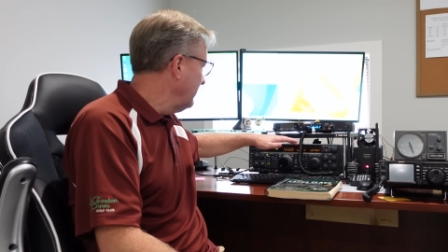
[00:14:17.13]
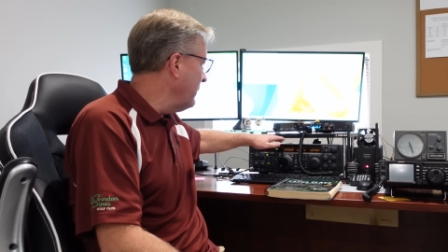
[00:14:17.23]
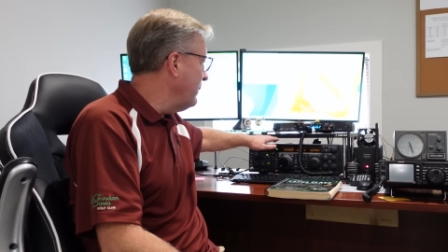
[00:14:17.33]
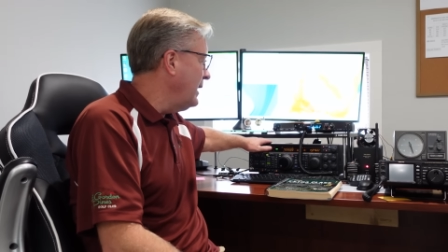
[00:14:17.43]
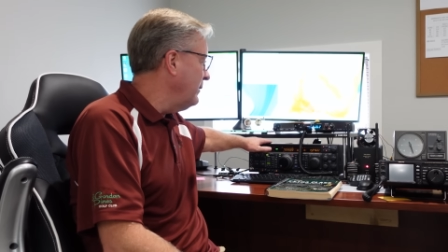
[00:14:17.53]

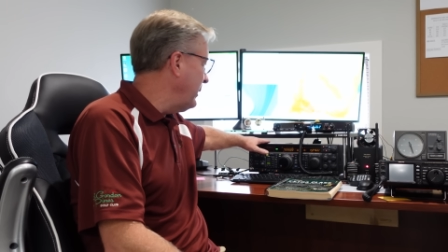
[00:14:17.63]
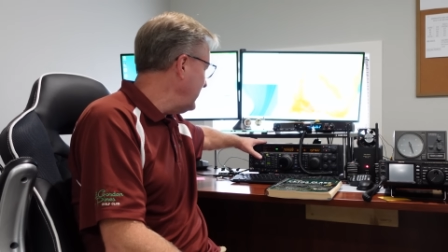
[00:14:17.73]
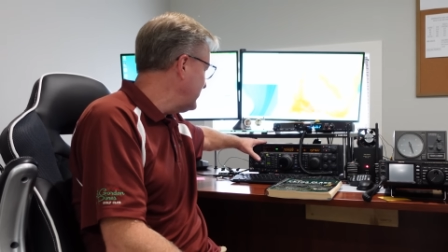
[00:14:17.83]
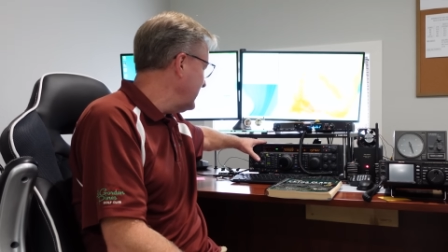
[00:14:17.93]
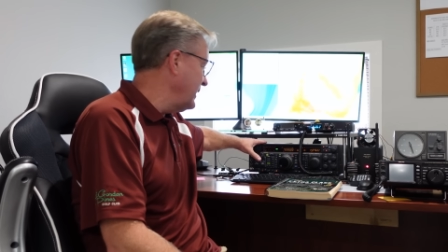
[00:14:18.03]
My main
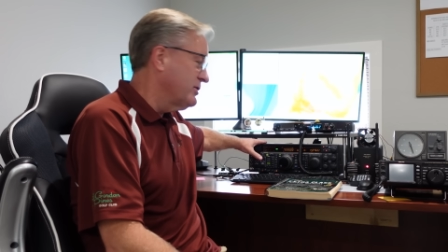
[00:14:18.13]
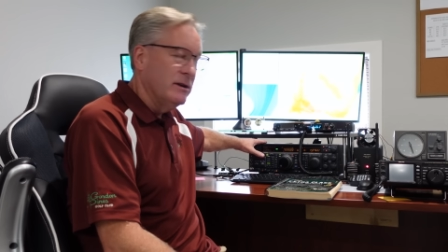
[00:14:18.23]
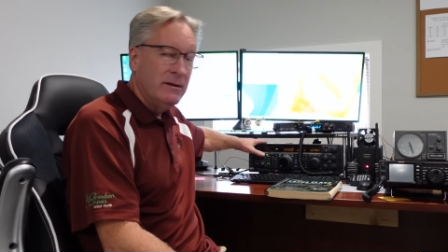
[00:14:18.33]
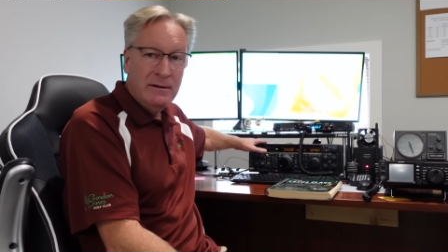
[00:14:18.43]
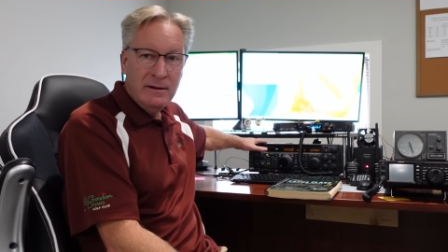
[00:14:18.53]
base
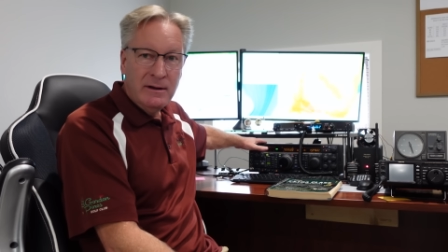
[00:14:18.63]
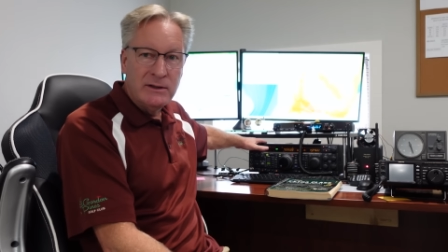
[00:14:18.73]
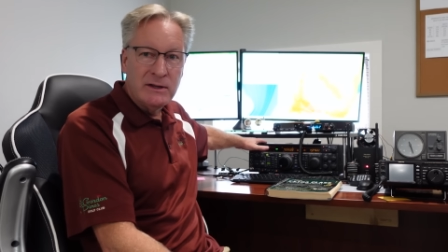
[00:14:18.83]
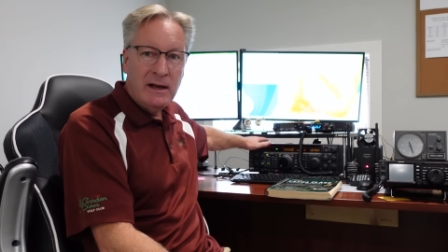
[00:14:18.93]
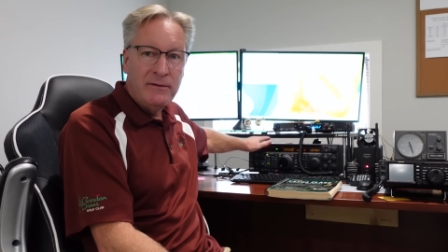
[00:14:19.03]
station
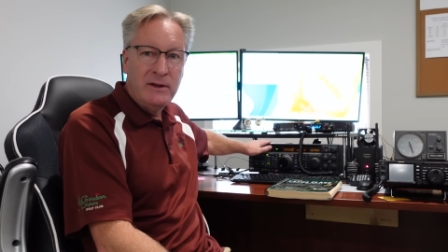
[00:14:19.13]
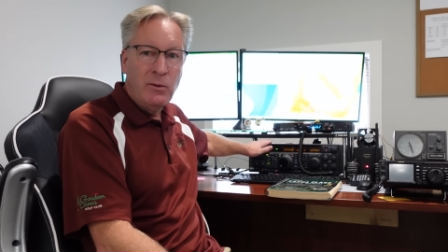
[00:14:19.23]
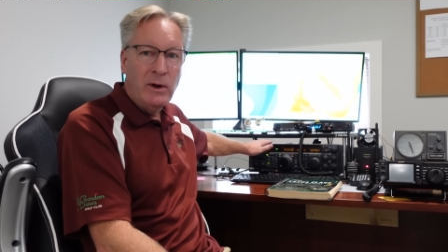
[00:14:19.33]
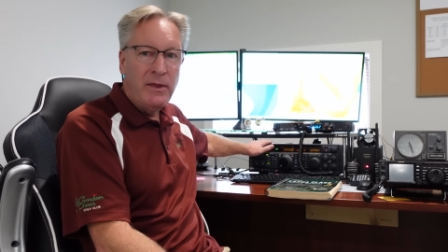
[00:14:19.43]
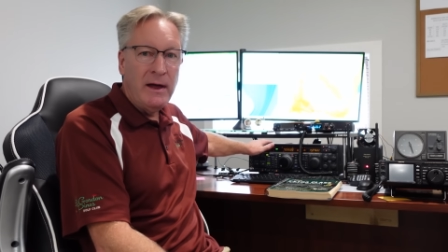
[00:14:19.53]
is an
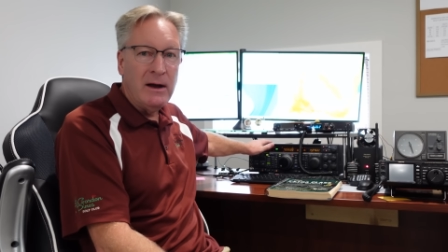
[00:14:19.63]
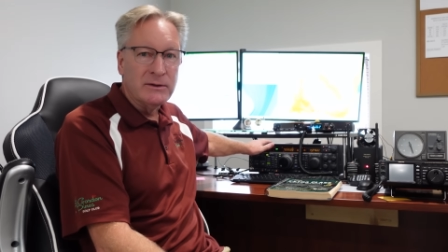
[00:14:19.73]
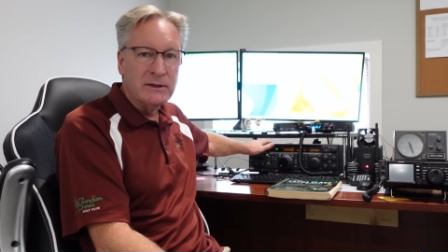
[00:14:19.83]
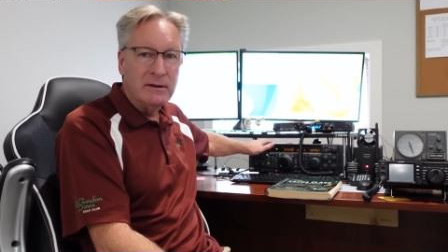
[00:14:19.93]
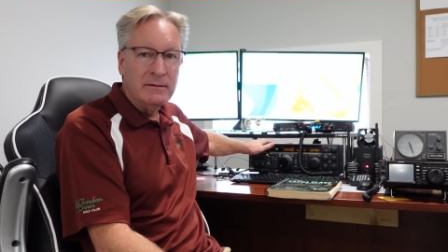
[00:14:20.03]

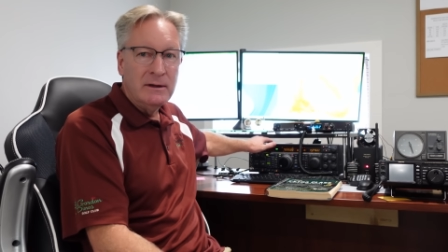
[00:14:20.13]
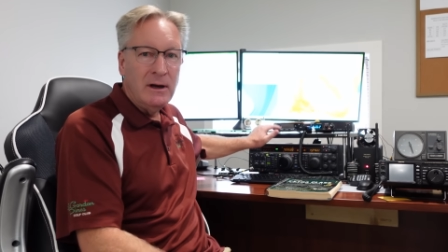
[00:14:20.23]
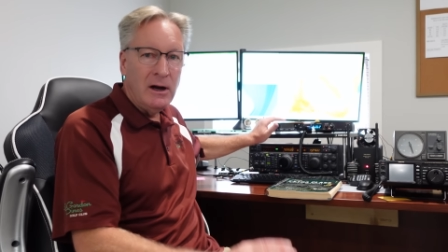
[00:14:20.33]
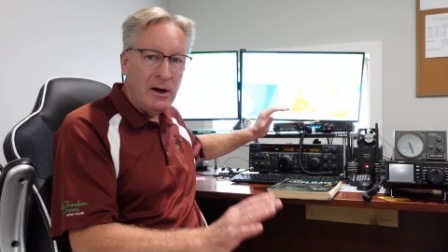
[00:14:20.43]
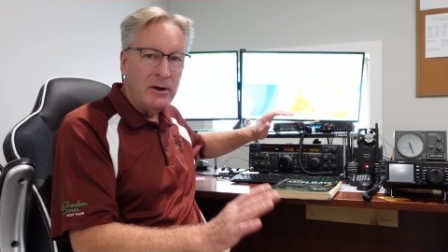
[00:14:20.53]
FT-1000,
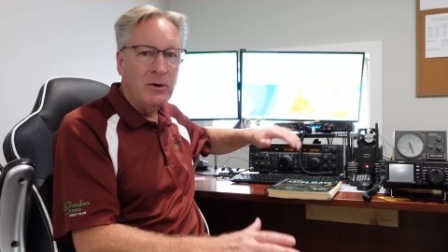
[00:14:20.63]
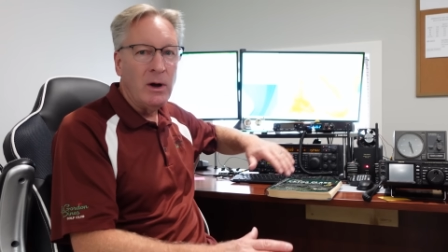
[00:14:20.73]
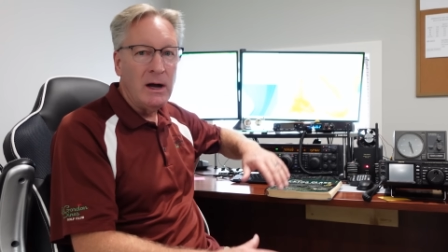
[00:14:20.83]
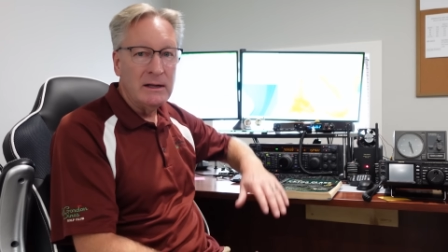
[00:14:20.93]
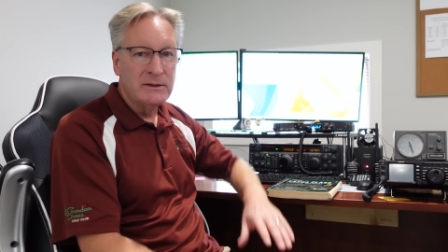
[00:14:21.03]
100
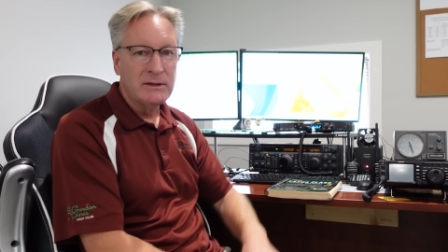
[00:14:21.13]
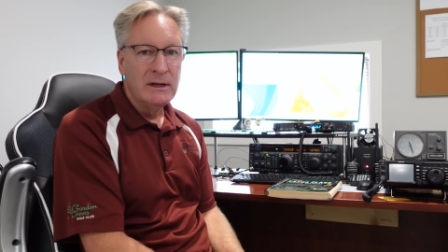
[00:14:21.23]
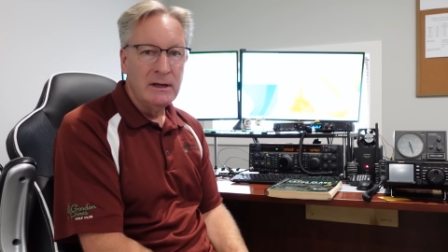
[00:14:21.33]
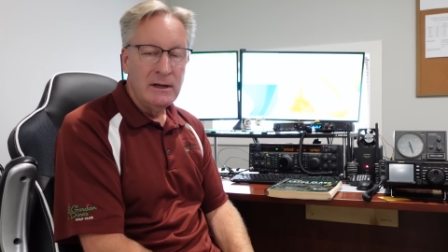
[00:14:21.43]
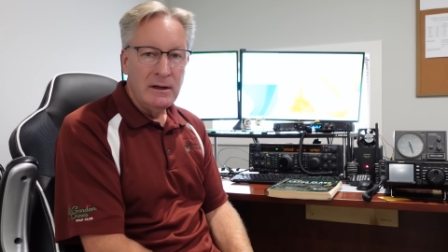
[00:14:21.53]
watts,